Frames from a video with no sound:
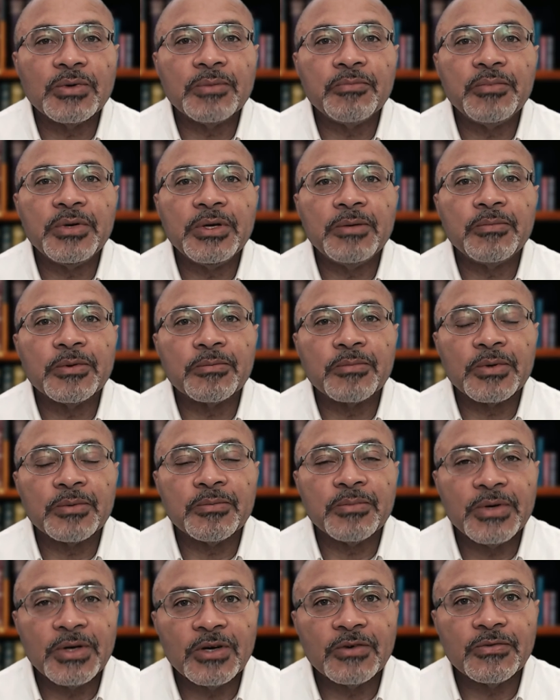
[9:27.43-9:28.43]
When people
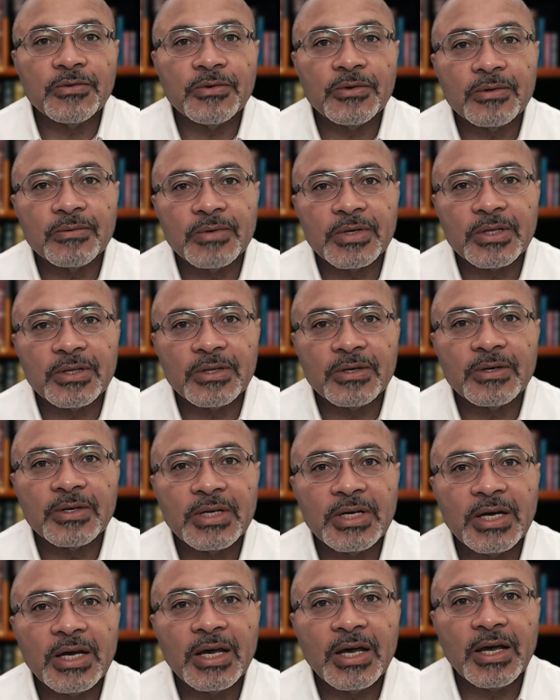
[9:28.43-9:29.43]
prepare food with
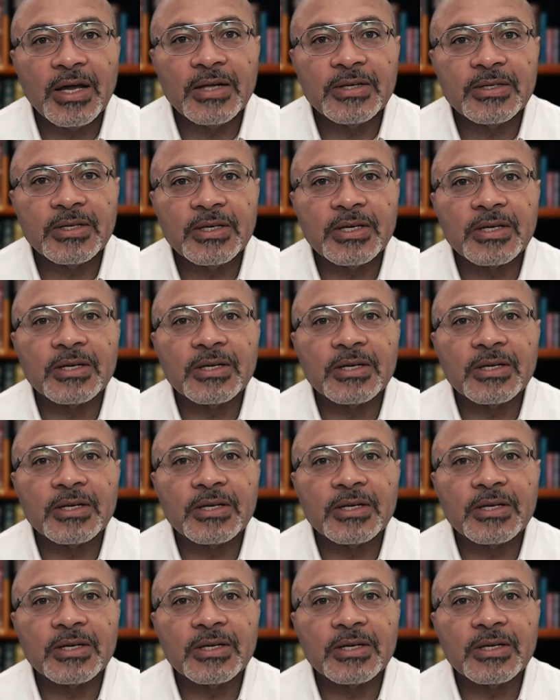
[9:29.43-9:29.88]
dirty hands,